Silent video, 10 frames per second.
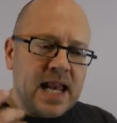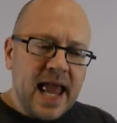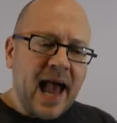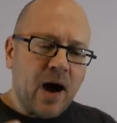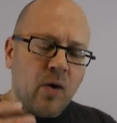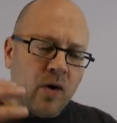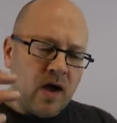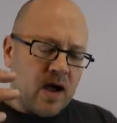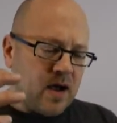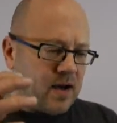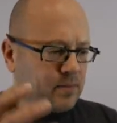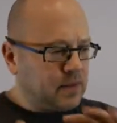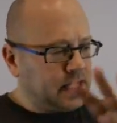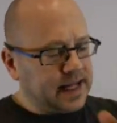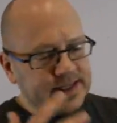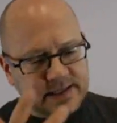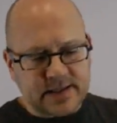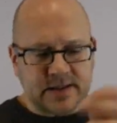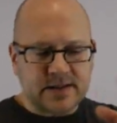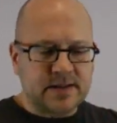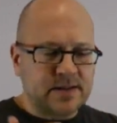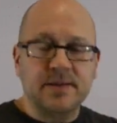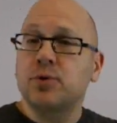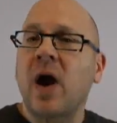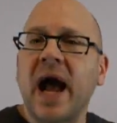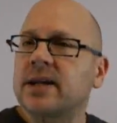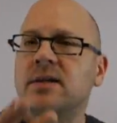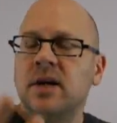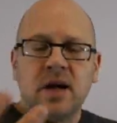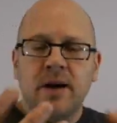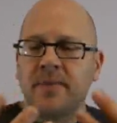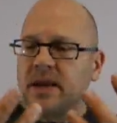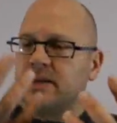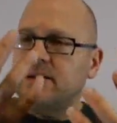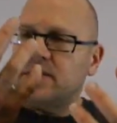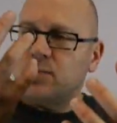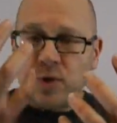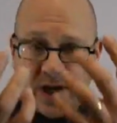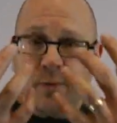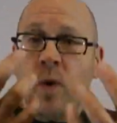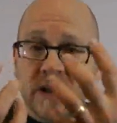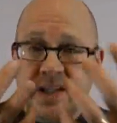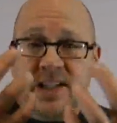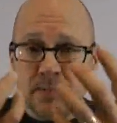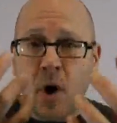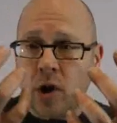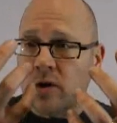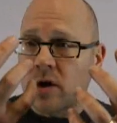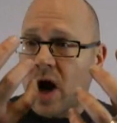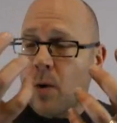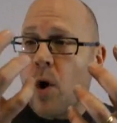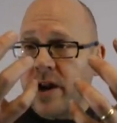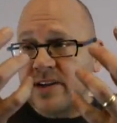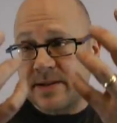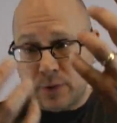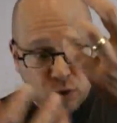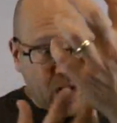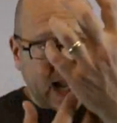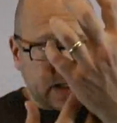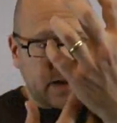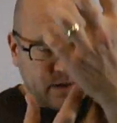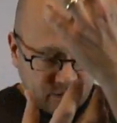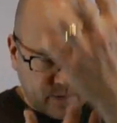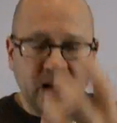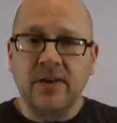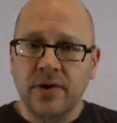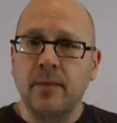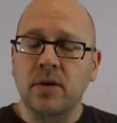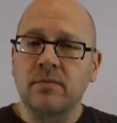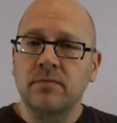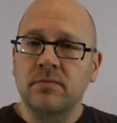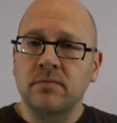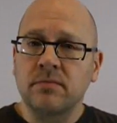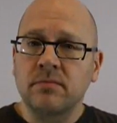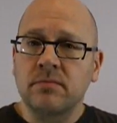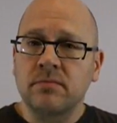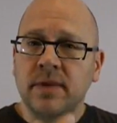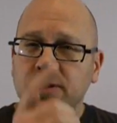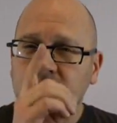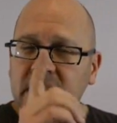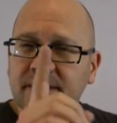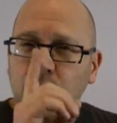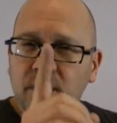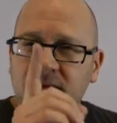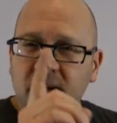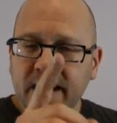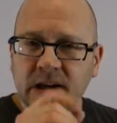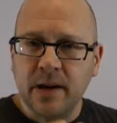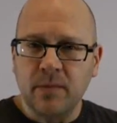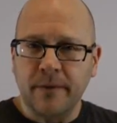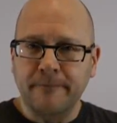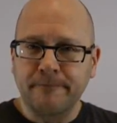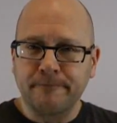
Now, let's subtract. Whichever one is smaller, I want you to subtract it from the other number. That's going to leave you with a final number.